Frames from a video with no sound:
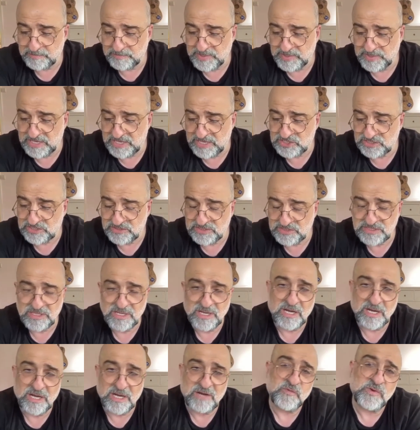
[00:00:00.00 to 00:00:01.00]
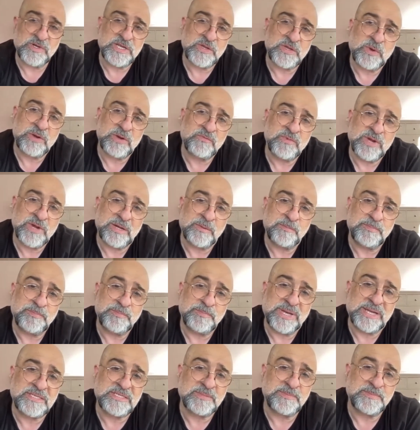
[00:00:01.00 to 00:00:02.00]
patients laugh when he went round
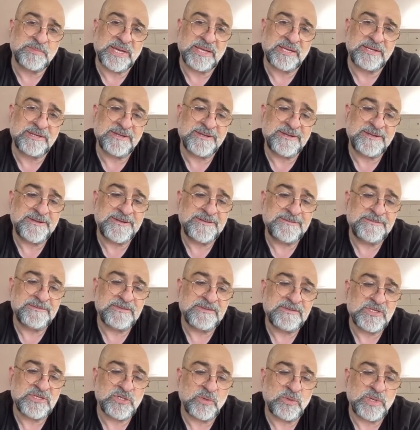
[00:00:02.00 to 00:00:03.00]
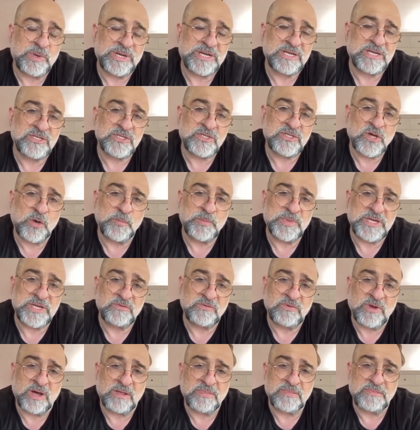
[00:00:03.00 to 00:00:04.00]
bed to bed. So he went into
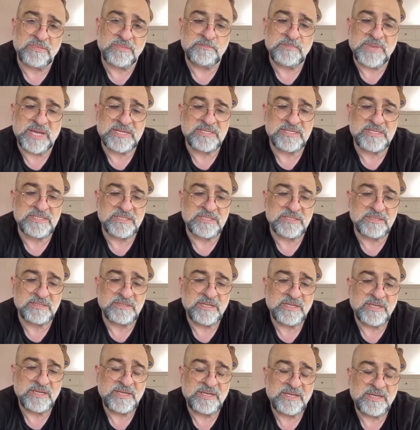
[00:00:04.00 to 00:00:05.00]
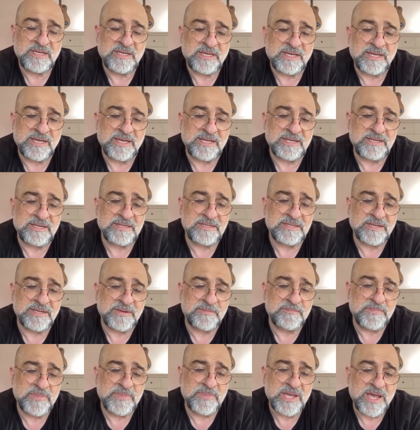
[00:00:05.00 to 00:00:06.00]
comedy rather than medicine. And
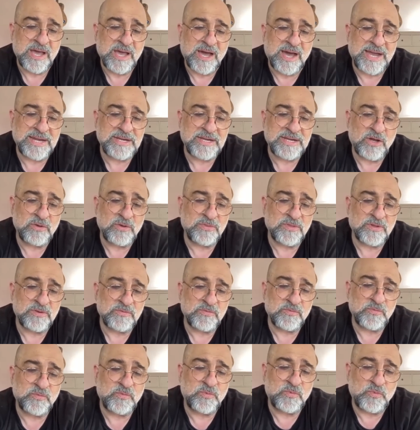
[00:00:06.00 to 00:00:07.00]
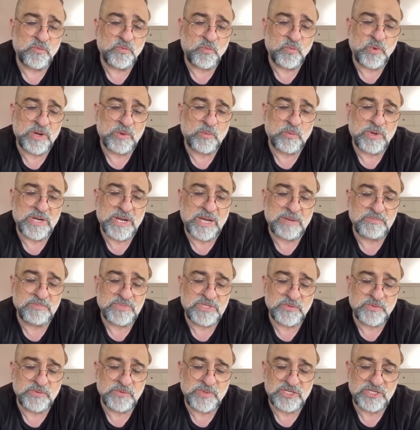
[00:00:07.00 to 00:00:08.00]
I know that when I'm
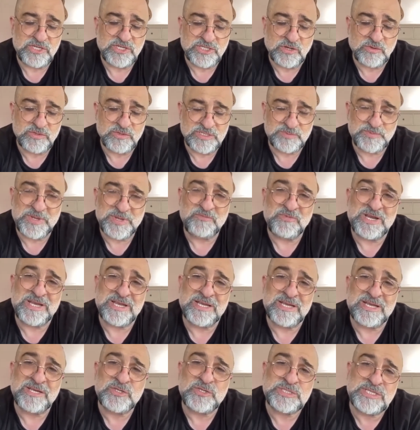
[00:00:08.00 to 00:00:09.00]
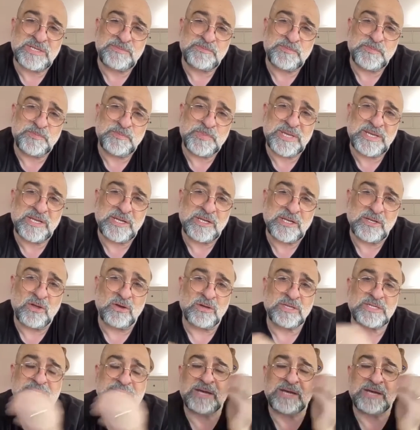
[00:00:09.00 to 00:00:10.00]
doing shows, it's been really interesting being in
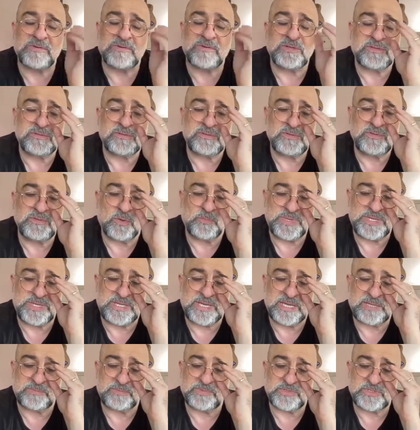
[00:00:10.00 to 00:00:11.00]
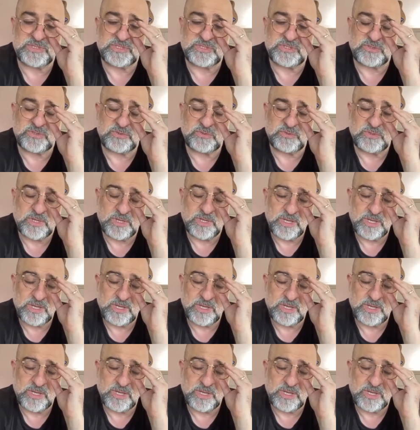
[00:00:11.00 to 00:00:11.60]
lockdown and not being able to